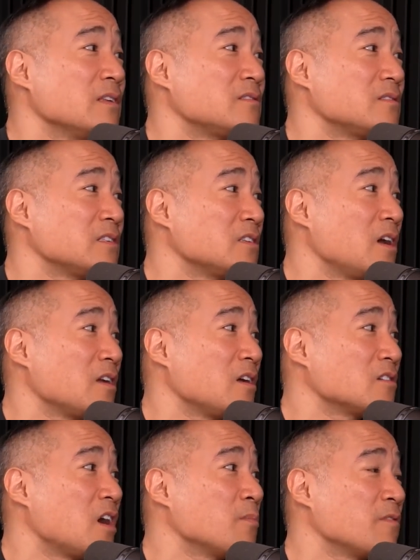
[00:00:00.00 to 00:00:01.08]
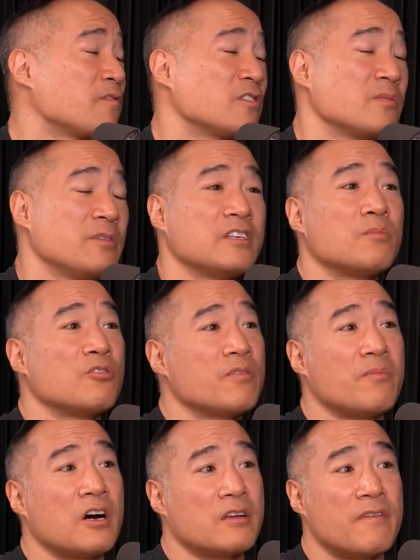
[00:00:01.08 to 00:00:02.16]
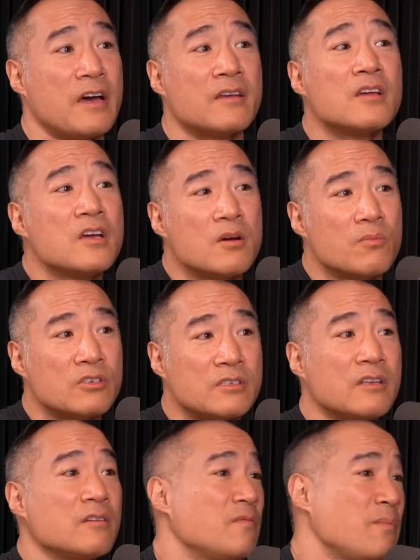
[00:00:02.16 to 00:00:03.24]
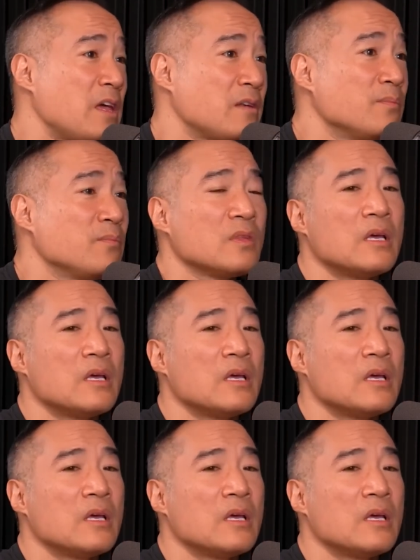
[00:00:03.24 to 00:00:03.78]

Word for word: it's it's not uncommon for it to be double the body fat percent of men,